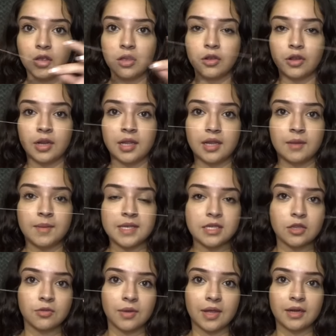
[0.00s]
You're gonna get a piece
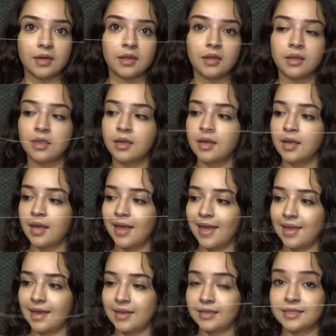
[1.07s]
of thread
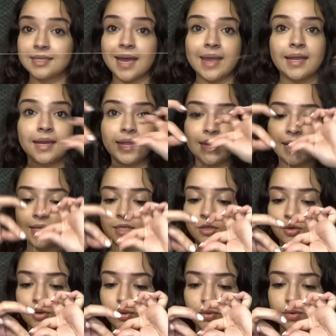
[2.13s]
and tie it in a
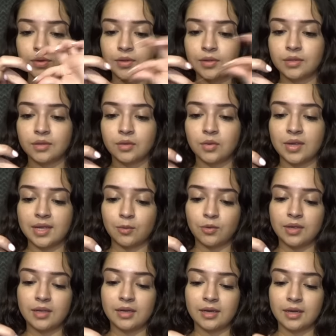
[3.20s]
circle,
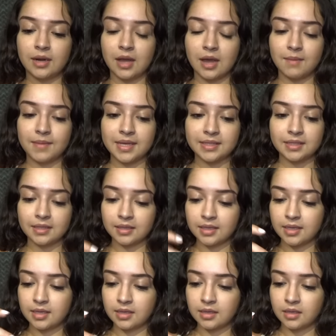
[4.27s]
in a knot
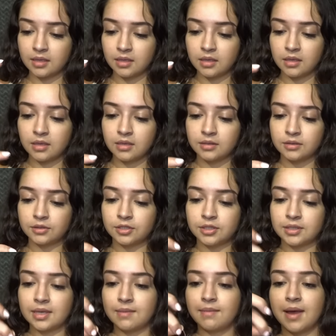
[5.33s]
basically. So
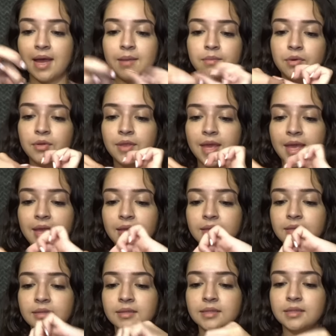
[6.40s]
just combine both
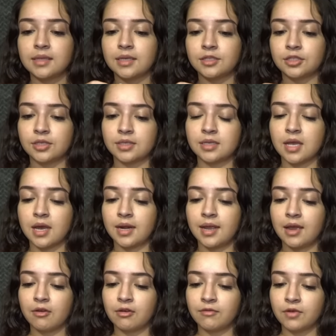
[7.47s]
ends and just knot it
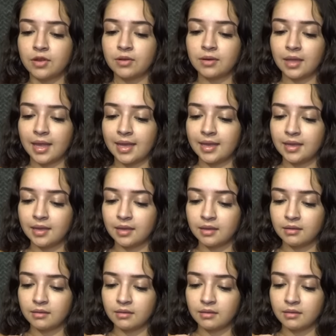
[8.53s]
however you'd like.